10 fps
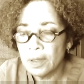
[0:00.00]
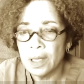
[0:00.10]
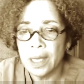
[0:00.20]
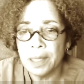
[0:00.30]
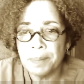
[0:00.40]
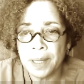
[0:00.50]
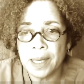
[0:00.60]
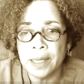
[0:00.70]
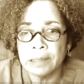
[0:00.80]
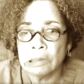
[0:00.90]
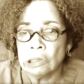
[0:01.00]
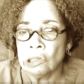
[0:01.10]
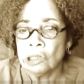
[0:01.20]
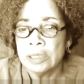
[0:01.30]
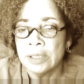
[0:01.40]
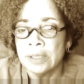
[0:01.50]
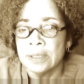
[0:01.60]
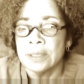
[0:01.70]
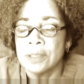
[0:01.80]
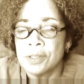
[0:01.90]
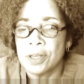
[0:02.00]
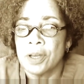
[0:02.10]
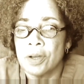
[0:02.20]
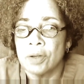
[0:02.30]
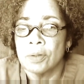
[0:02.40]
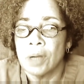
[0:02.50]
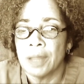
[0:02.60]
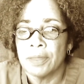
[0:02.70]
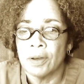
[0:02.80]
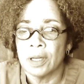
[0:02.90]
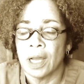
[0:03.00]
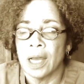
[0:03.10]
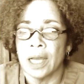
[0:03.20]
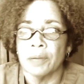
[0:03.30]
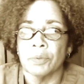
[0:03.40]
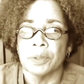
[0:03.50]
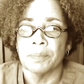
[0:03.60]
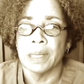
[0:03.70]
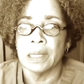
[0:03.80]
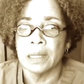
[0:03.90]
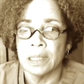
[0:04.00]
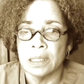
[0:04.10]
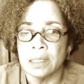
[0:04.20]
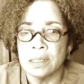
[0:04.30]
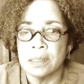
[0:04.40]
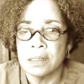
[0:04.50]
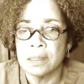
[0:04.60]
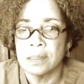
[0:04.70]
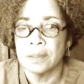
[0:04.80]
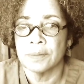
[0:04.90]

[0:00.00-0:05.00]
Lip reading: Hey Pen, so I thought I would make these